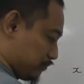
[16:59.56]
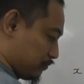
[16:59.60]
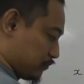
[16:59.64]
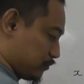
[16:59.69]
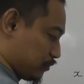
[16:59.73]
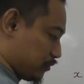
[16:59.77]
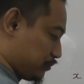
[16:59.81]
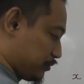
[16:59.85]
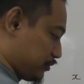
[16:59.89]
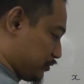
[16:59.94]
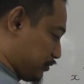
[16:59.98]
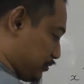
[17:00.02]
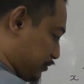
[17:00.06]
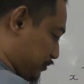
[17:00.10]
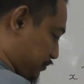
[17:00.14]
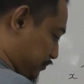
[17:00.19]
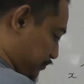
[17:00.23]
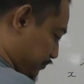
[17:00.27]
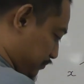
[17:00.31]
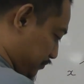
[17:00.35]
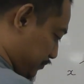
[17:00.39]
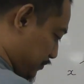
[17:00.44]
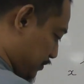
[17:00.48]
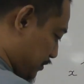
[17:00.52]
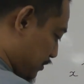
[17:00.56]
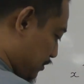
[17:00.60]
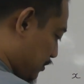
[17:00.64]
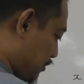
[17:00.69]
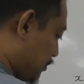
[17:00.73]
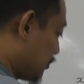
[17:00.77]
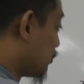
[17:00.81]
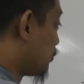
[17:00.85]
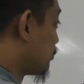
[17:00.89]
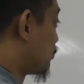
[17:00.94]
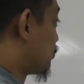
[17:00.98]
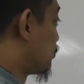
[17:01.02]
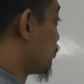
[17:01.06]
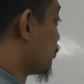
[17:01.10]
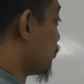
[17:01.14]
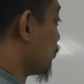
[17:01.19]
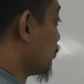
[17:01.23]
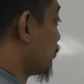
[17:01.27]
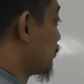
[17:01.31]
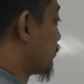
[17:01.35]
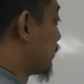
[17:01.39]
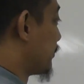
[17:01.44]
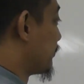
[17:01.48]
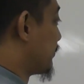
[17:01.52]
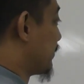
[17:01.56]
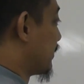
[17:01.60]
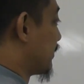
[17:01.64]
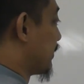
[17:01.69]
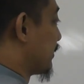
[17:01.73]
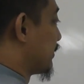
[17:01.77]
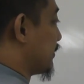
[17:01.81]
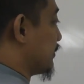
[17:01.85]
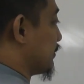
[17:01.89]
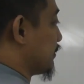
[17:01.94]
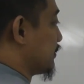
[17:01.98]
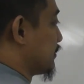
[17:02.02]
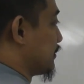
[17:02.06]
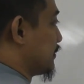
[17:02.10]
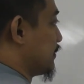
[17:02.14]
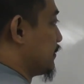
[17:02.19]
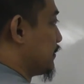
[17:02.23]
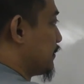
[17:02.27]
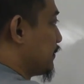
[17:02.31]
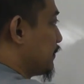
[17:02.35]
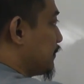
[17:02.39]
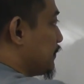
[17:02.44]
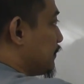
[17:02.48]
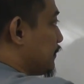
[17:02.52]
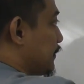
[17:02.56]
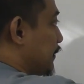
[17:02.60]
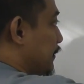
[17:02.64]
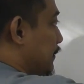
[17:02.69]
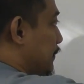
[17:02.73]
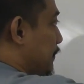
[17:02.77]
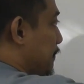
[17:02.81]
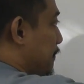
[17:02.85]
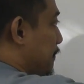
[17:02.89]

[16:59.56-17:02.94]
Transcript: Oops. So something like this, right?